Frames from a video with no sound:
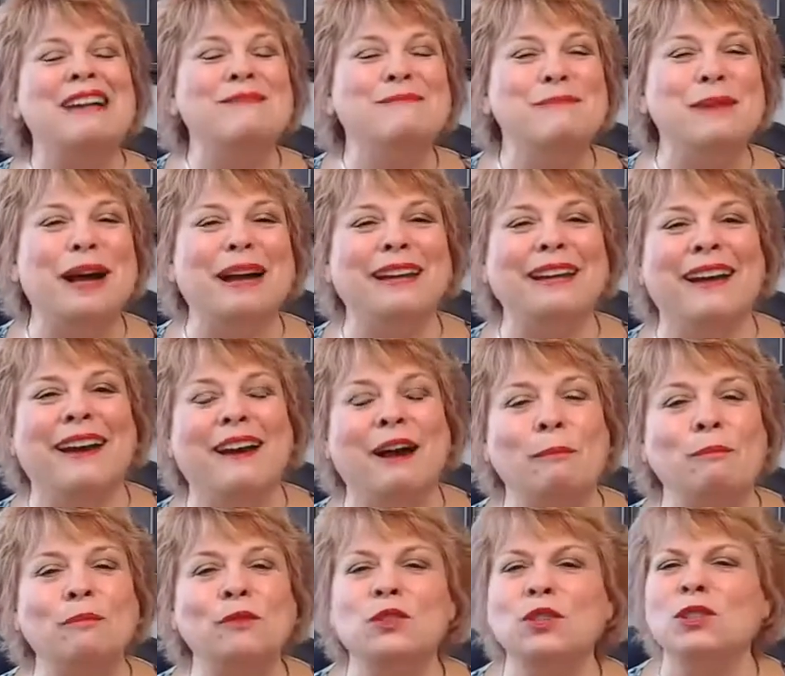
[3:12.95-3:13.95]
but
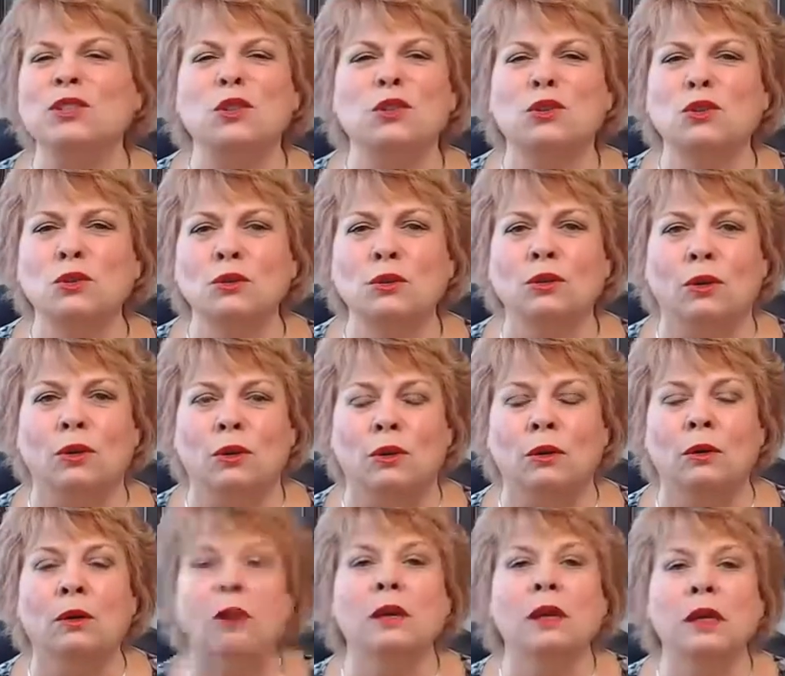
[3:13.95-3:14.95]
just
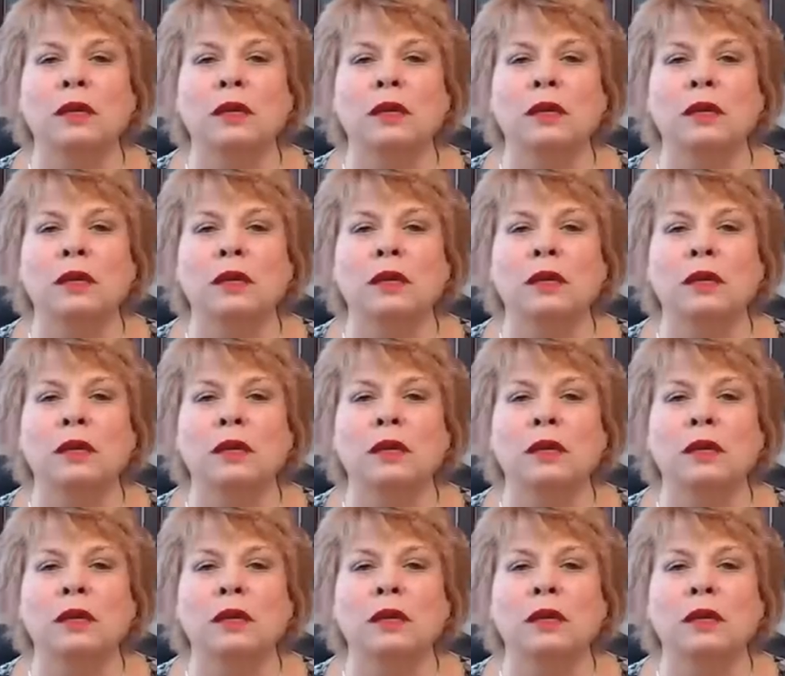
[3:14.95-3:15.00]
Google